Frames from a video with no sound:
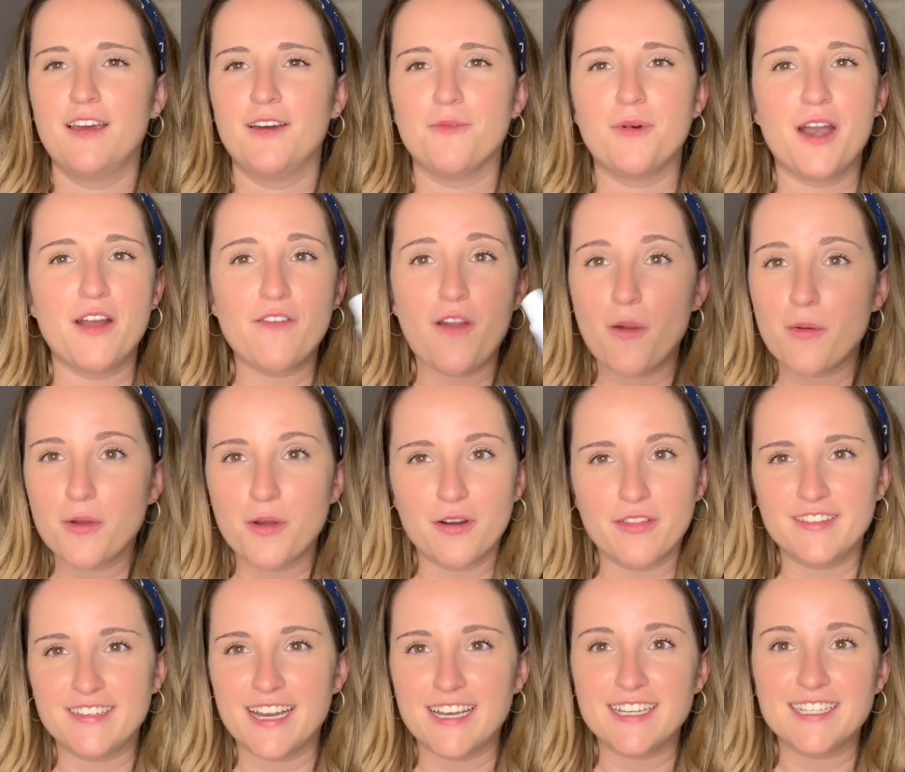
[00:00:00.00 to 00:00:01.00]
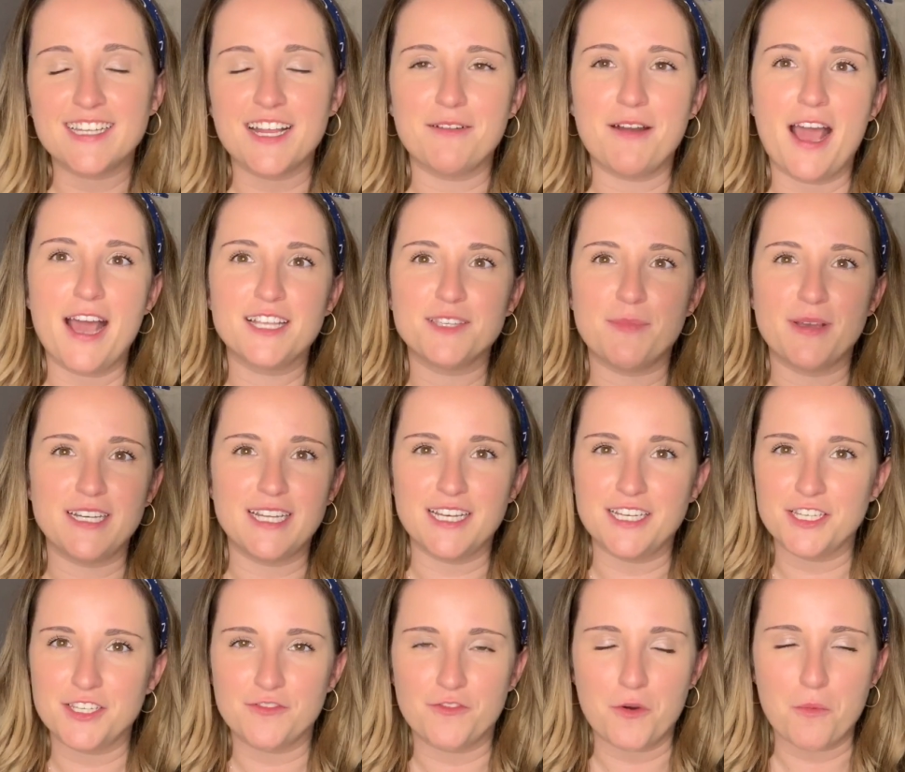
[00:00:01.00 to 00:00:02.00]
Whenever I would go to the dentist, I would ask my
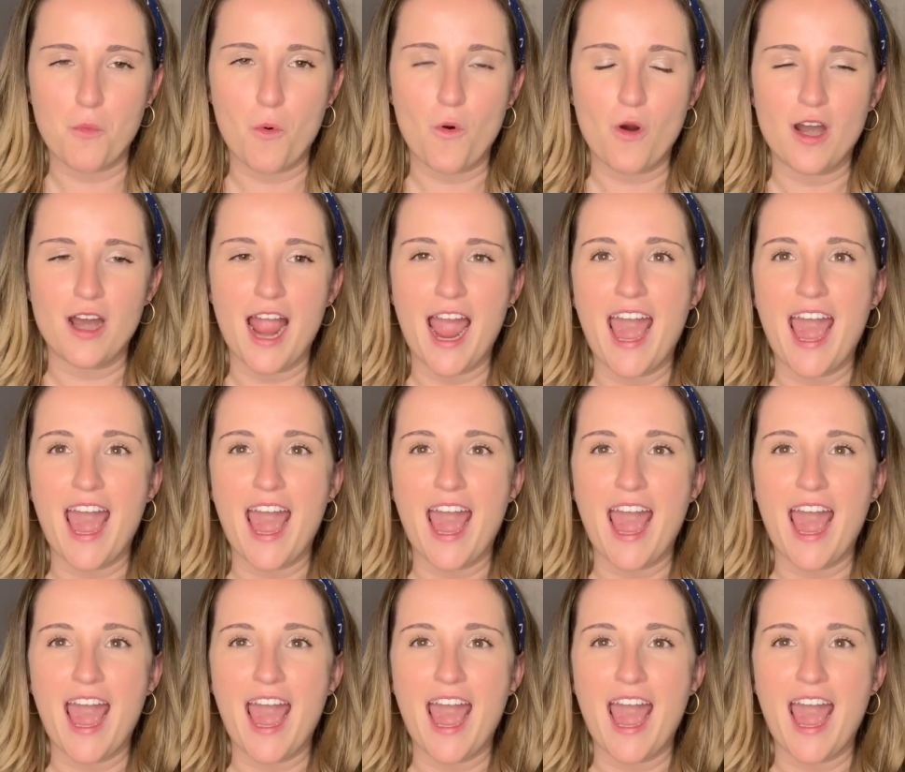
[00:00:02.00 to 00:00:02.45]
dentist for more.